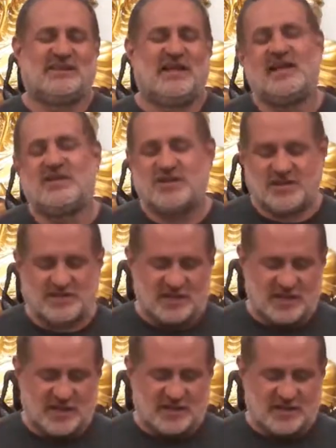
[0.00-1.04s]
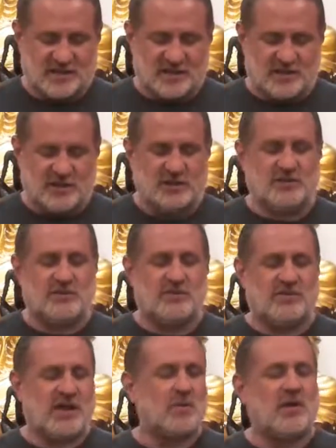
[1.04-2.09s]
And just like you,
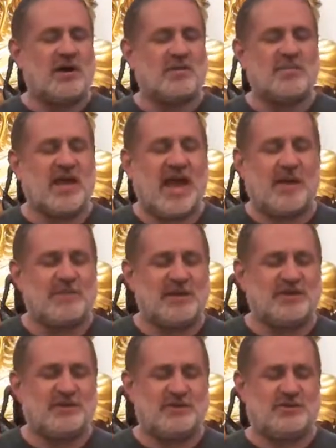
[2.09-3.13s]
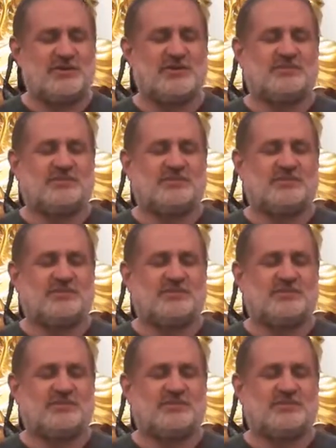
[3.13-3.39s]
they want to be happy too.